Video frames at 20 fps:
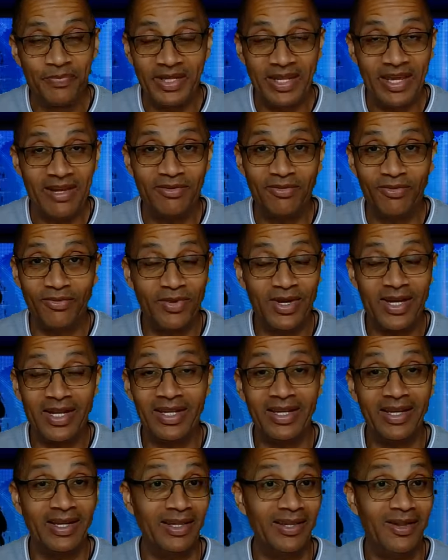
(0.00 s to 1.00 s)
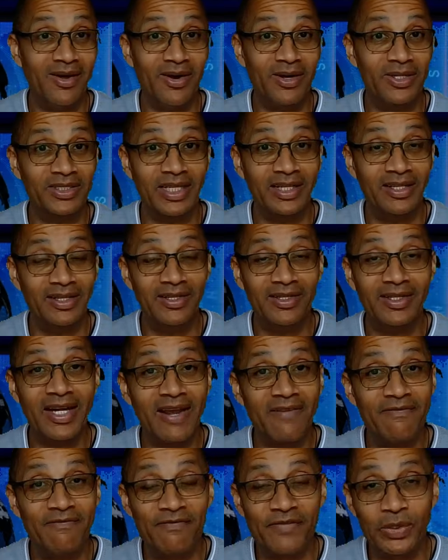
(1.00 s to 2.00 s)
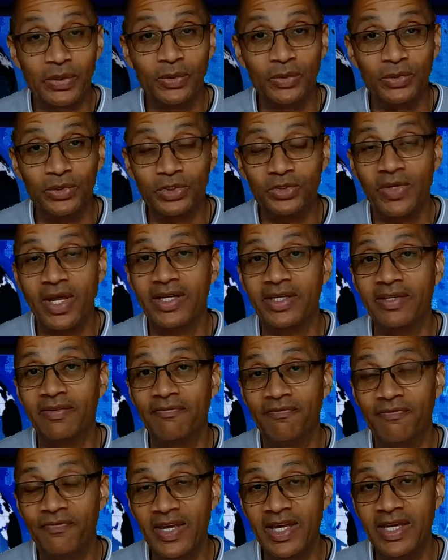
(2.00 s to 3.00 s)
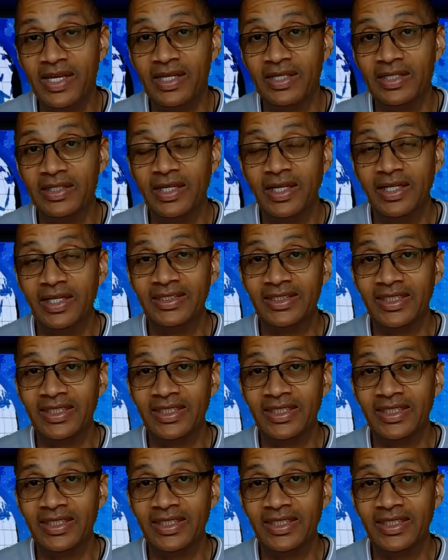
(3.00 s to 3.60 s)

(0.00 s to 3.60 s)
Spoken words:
And they really are lost. They look like fools trying to defend